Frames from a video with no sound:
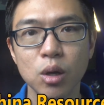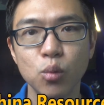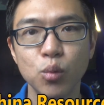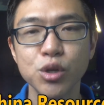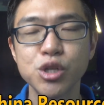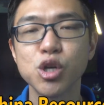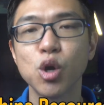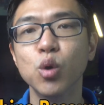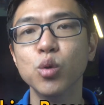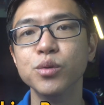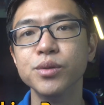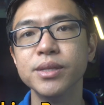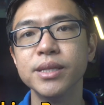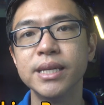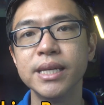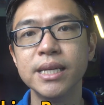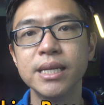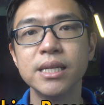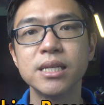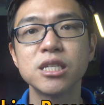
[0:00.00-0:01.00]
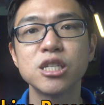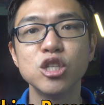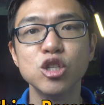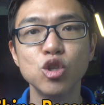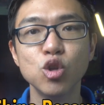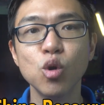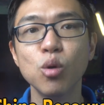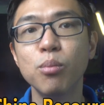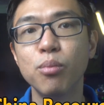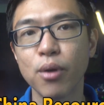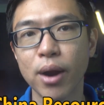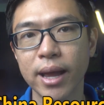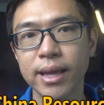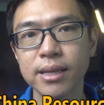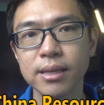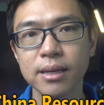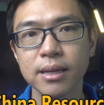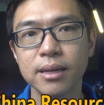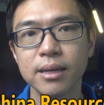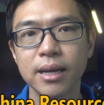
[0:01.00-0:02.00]
which own the Snow
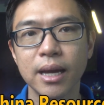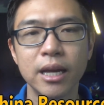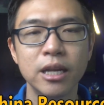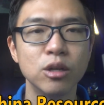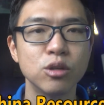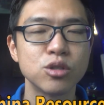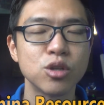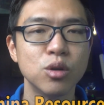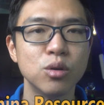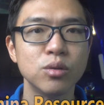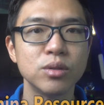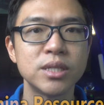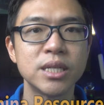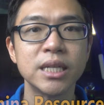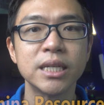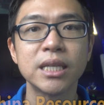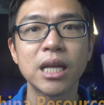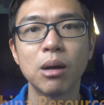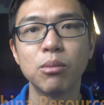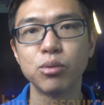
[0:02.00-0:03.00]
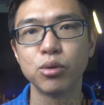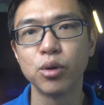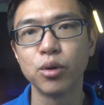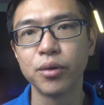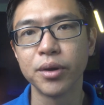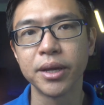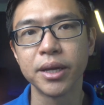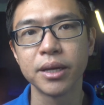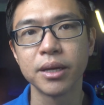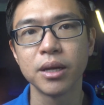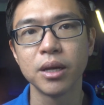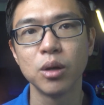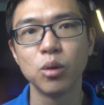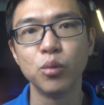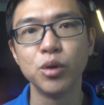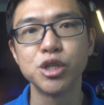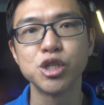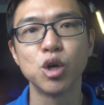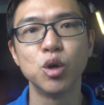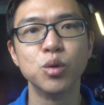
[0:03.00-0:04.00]
brand, and also Qingdao Brewery,
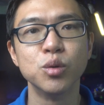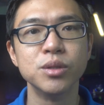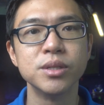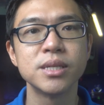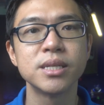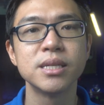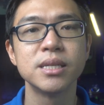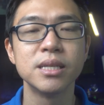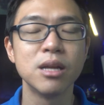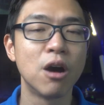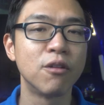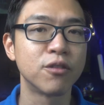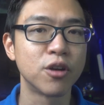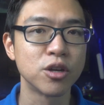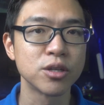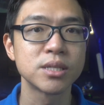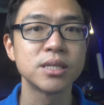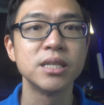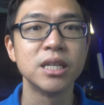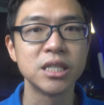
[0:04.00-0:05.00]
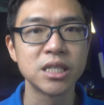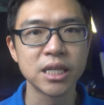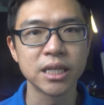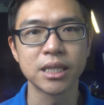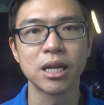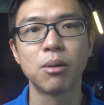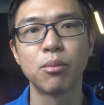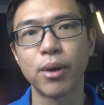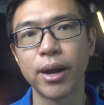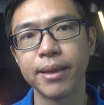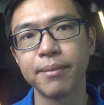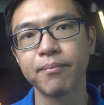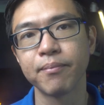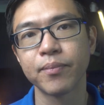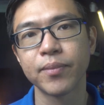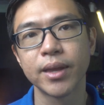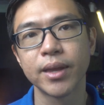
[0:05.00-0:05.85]
which owns, of course, the Qingdao brand.